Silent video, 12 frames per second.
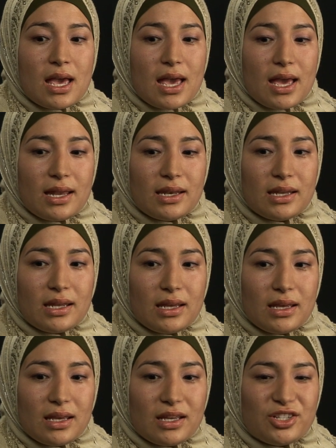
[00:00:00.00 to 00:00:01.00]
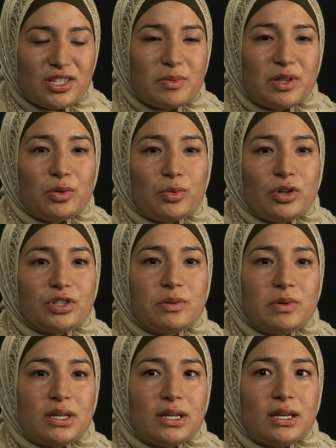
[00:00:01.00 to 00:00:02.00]
And it just meant the world to
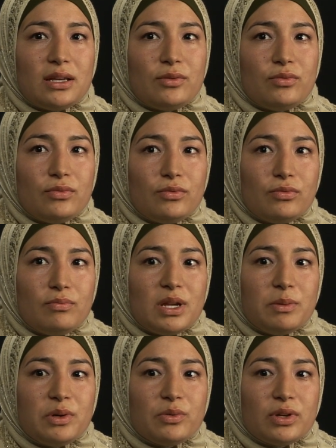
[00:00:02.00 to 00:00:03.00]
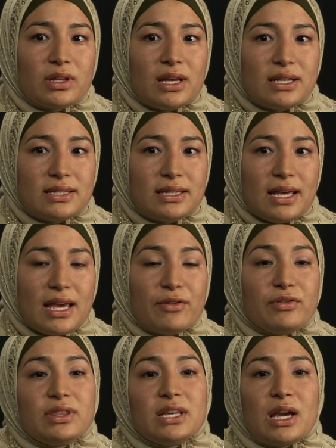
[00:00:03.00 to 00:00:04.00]
me. It made me realize that
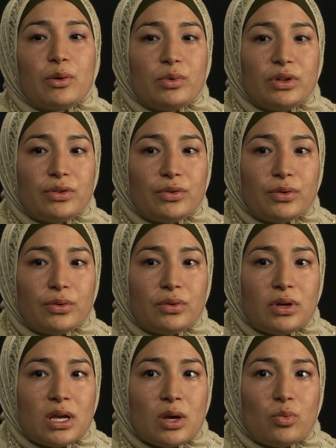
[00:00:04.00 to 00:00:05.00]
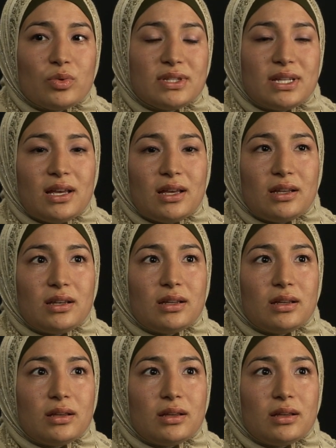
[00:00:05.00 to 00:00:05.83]
everything I went through was not,